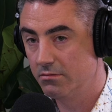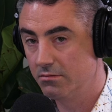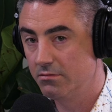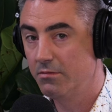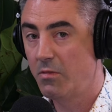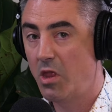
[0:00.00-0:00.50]

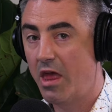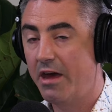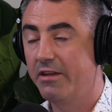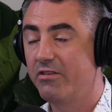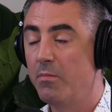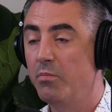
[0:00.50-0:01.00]
Mm-hmm.
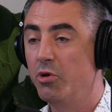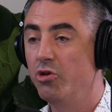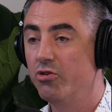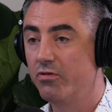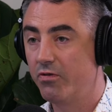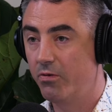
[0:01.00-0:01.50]
That is a
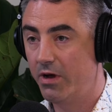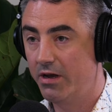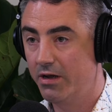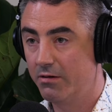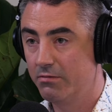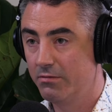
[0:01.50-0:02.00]
beautiful
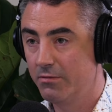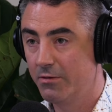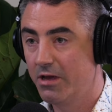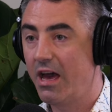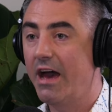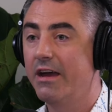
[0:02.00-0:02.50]
ending.
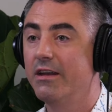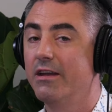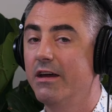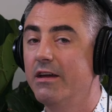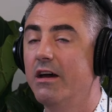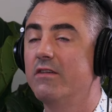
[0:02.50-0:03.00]
Kate,
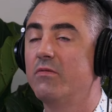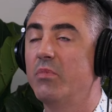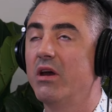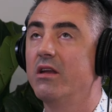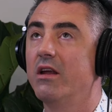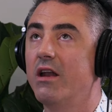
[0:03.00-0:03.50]
it
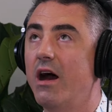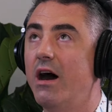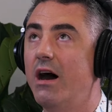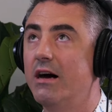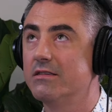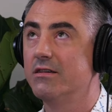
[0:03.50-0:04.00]
has been an
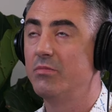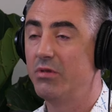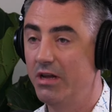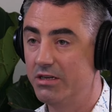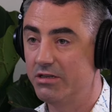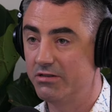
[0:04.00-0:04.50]
utter
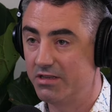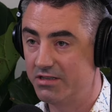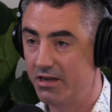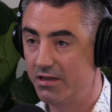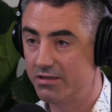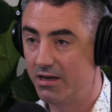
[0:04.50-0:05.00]
pleasure, as
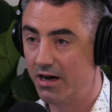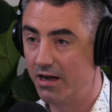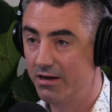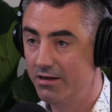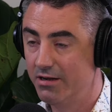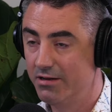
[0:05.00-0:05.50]
I said at the
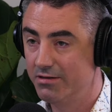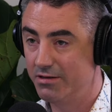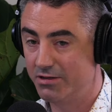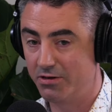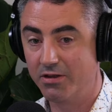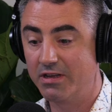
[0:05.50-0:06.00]
start,
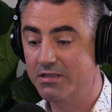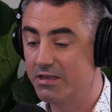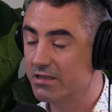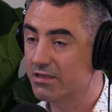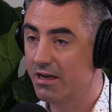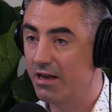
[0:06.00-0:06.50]
to do
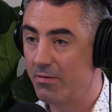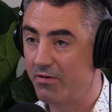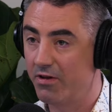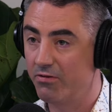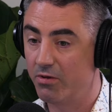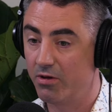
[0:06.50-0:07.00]
these 16
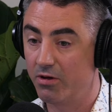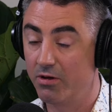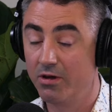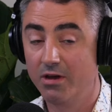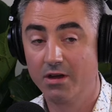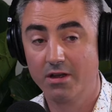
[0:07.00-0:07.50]
episodes with
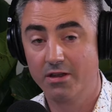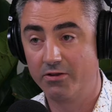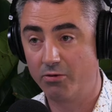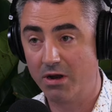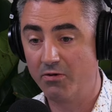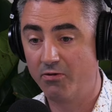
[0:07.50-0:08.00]
you.
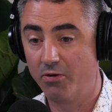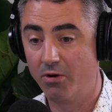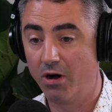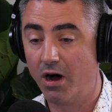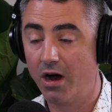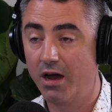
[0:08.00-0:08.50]
20
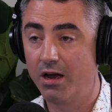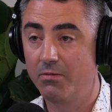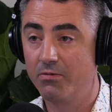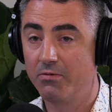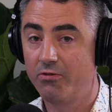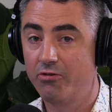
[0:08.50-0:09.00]
before. I
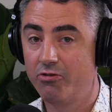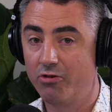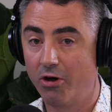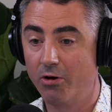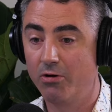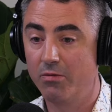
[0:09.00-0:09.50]
am
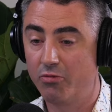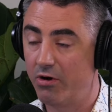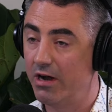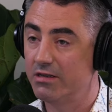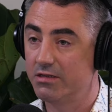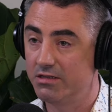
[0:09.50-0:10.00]
so
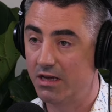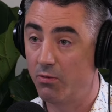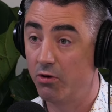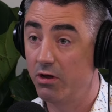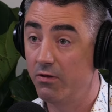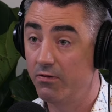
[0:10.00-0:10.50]
impressed to
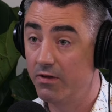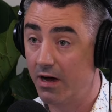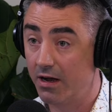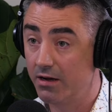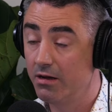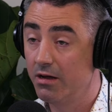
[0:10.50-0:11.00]
see what you've
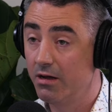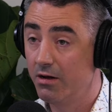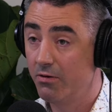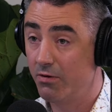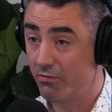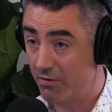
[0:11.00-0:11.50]
done
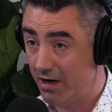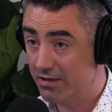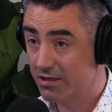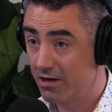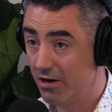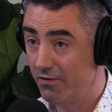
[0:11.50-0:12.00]
with
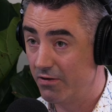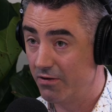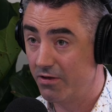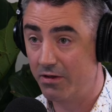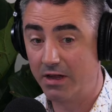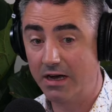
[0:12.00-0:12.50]
Rask
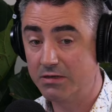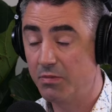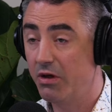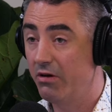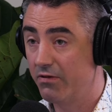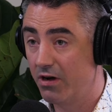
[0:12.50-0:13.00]
over the
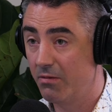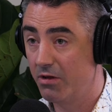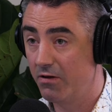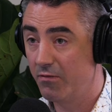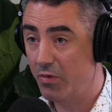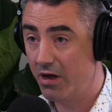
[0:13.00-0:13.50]
last period of
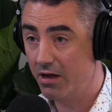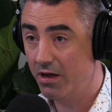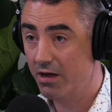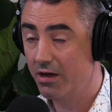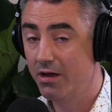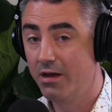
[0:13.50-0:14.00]
time that you've
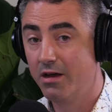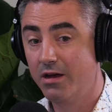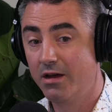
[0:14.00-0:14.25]
been here.